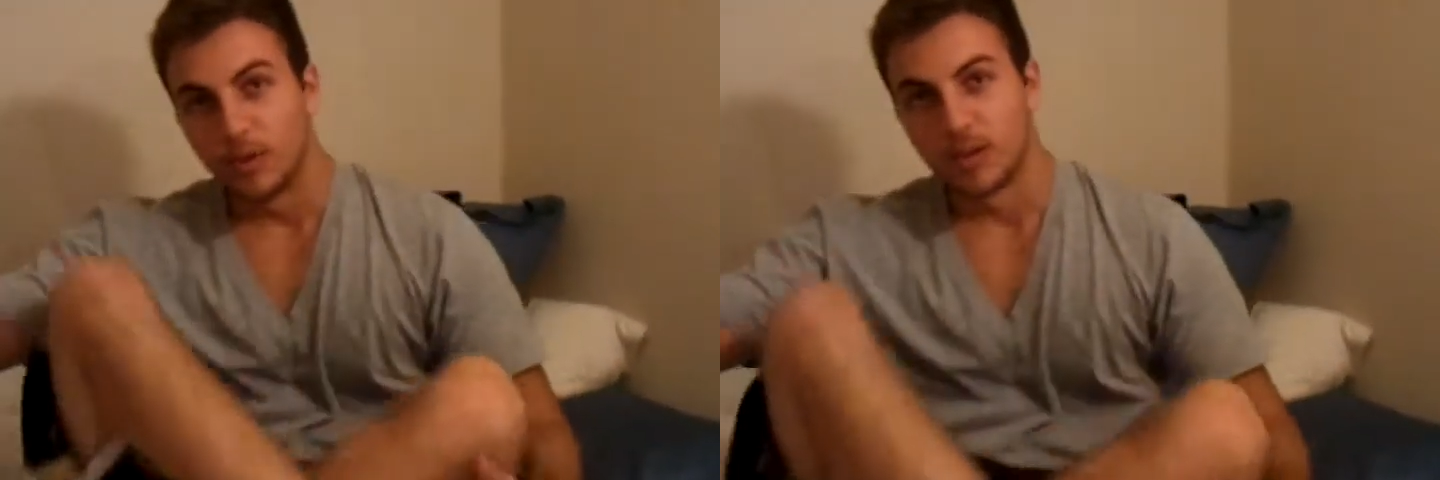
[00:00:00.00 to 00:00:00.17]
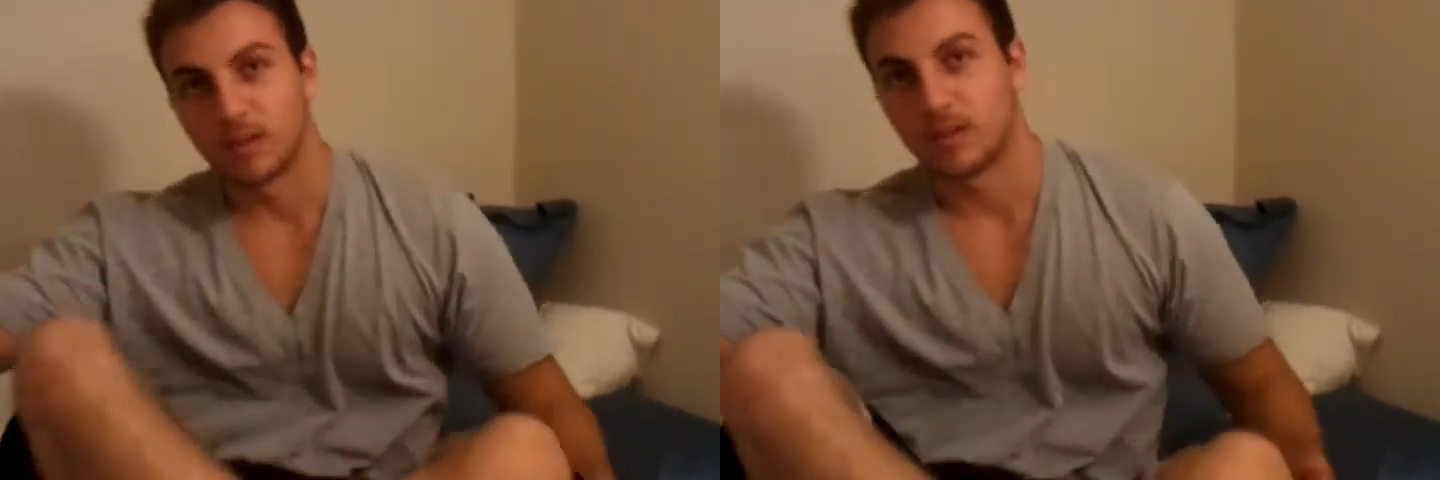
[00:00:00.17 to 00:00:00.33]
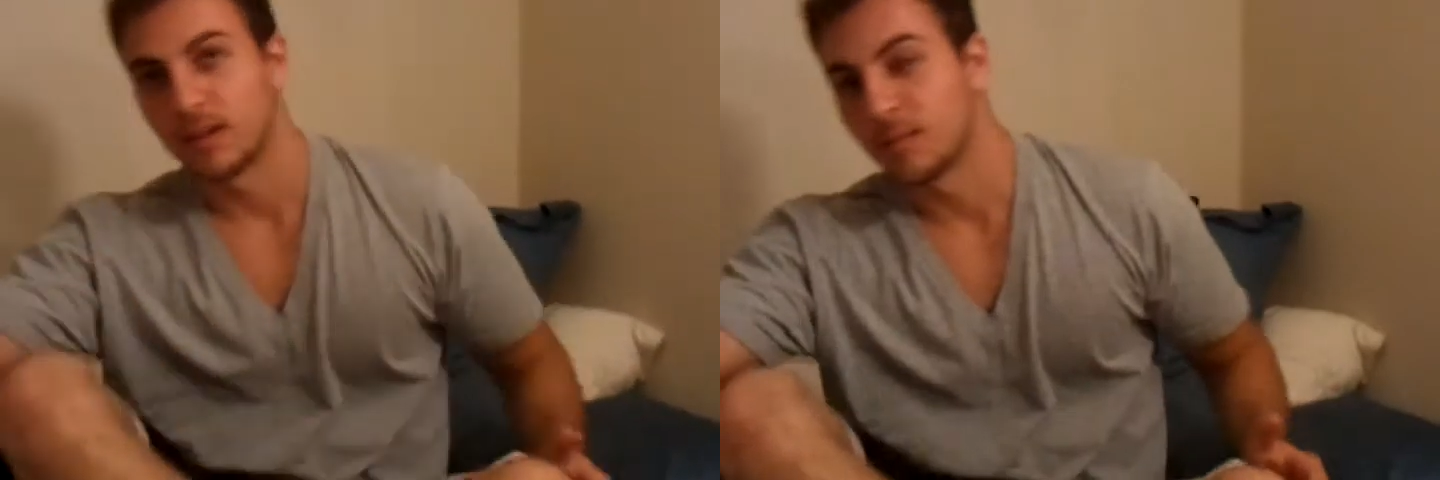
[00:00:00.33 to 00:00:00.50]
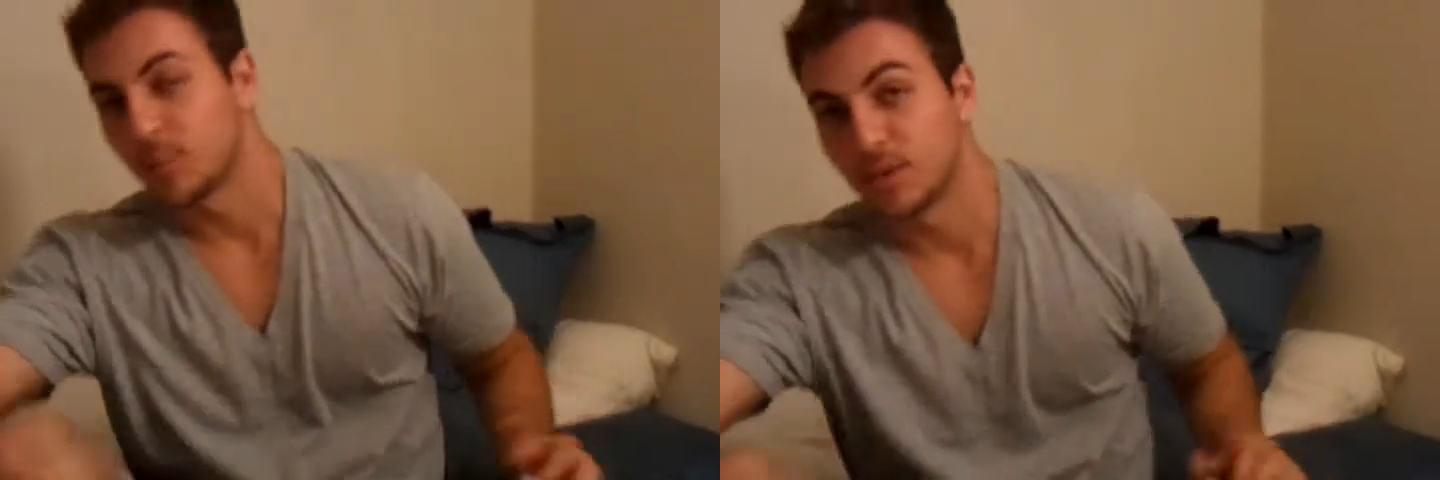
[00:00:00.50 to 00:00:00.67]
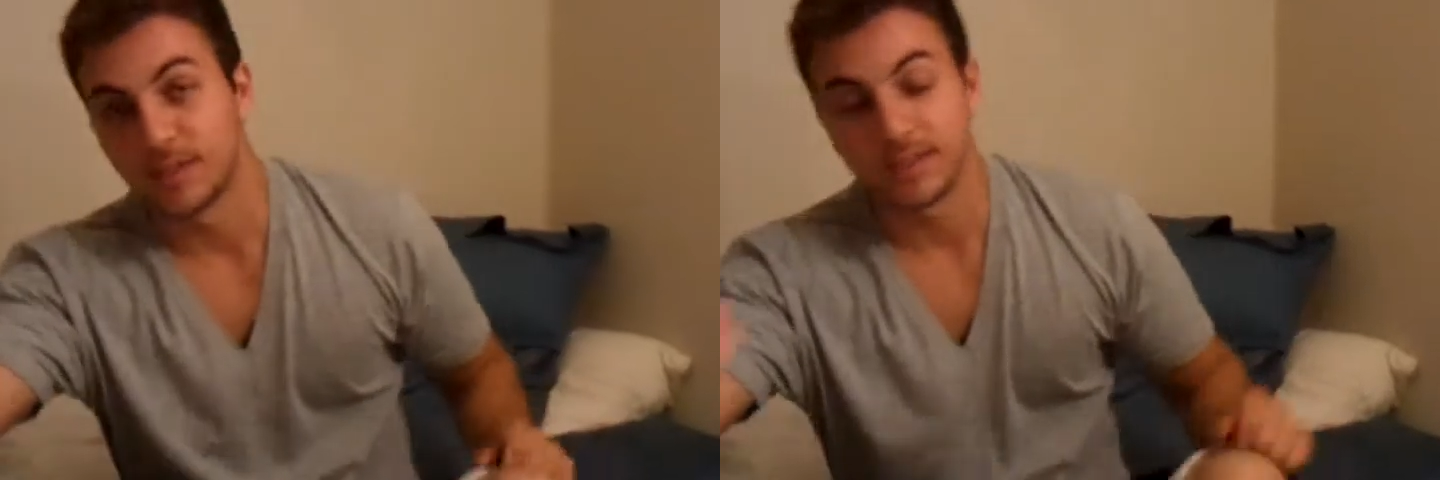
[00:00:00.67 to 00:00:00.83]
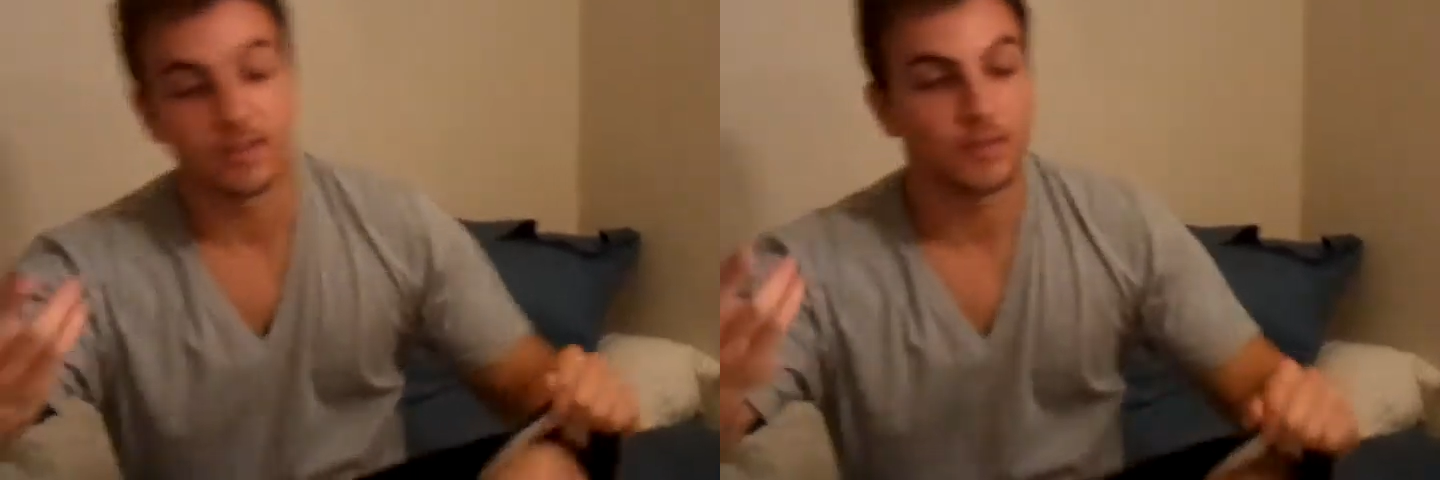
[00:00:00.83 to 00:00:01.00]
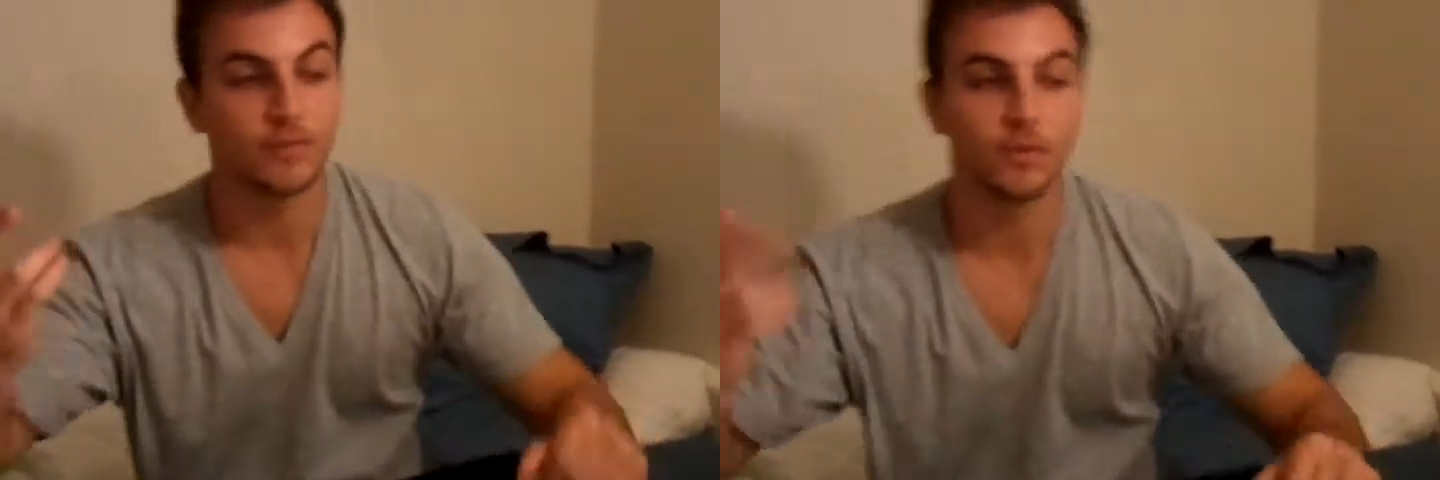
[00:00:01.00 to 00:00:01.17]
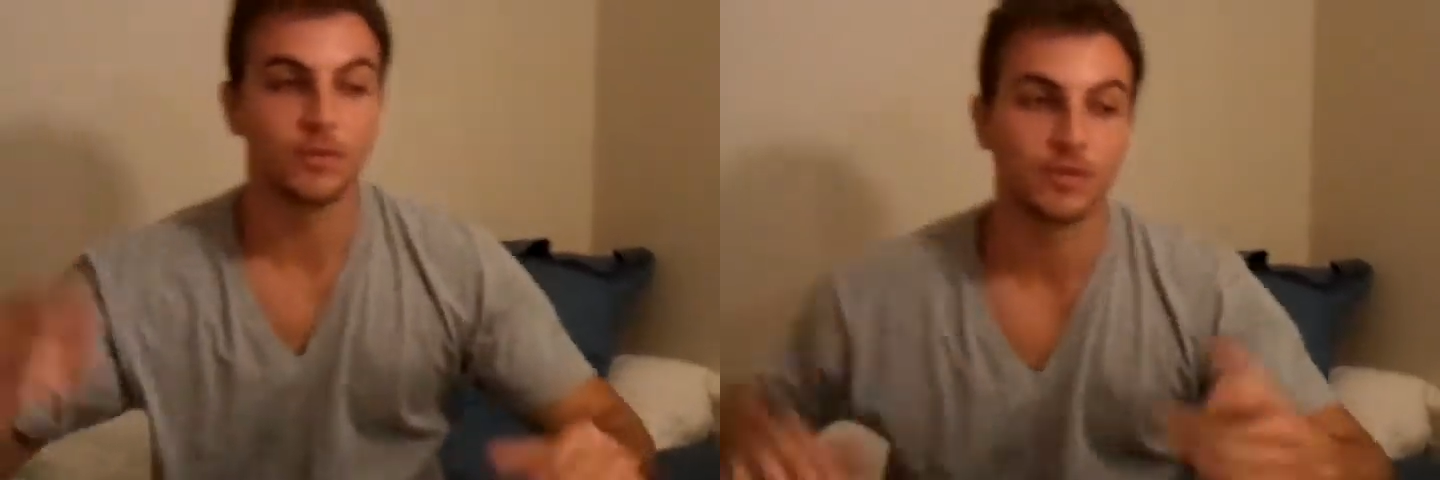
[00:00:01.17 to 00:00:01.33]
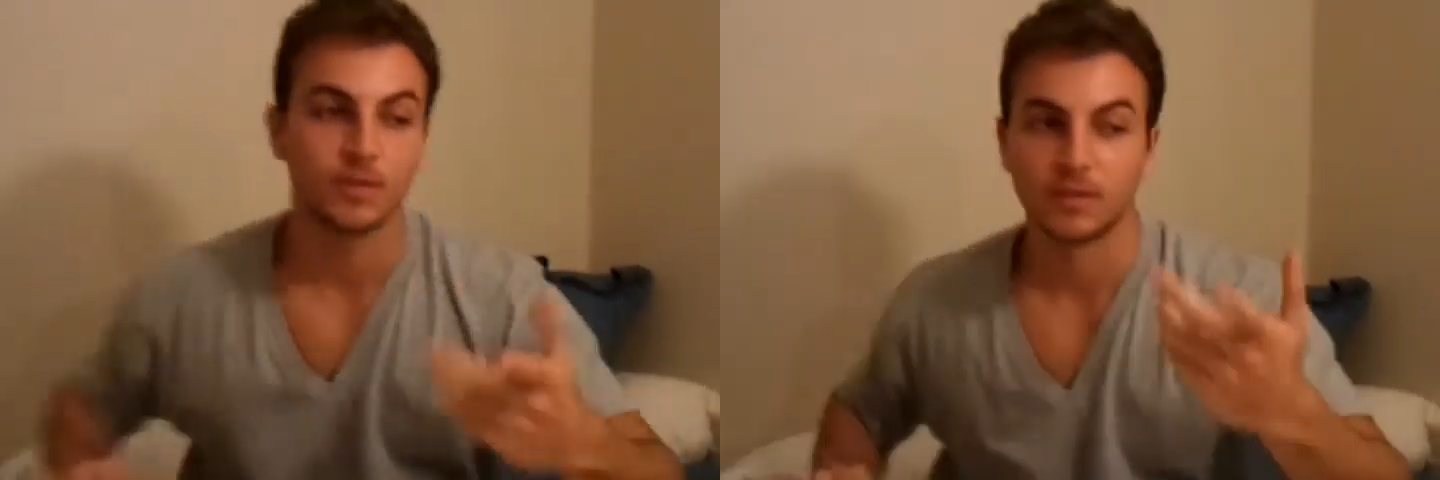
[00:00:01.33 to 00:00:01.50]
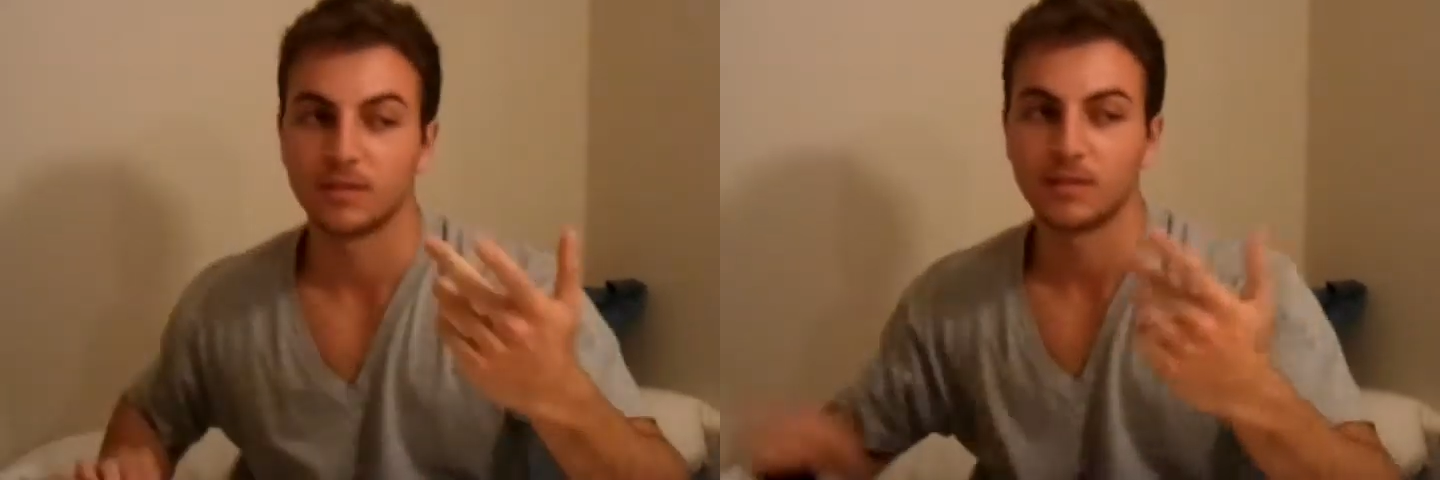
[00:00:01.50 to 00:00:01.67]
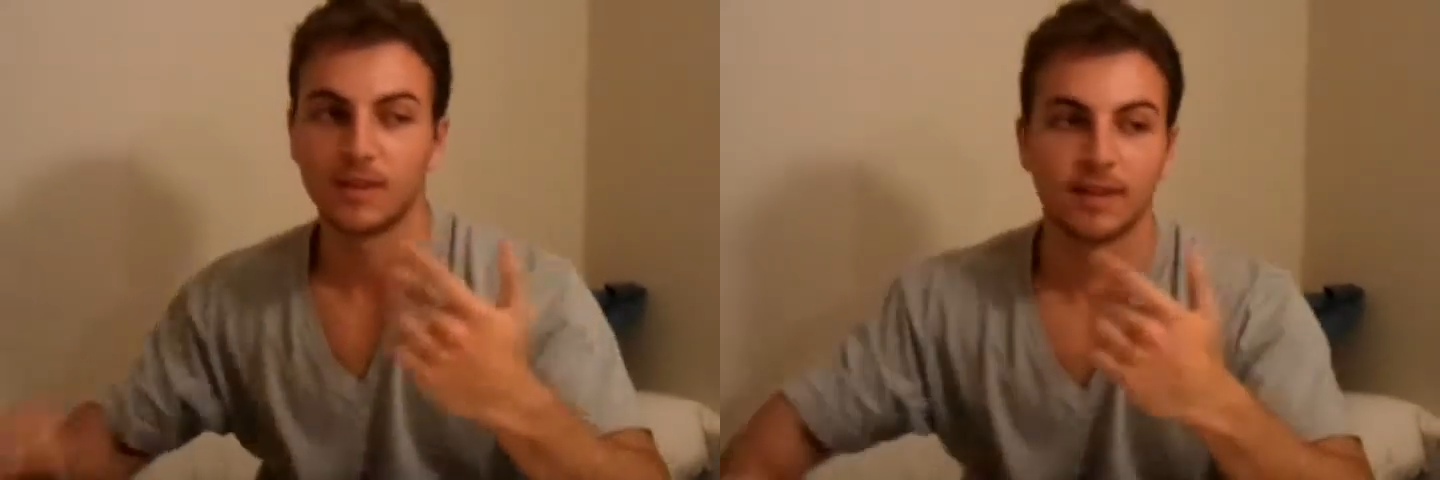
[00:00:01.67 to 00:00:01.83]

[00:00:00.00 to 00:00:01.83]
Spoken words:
Reading and then predicting the future.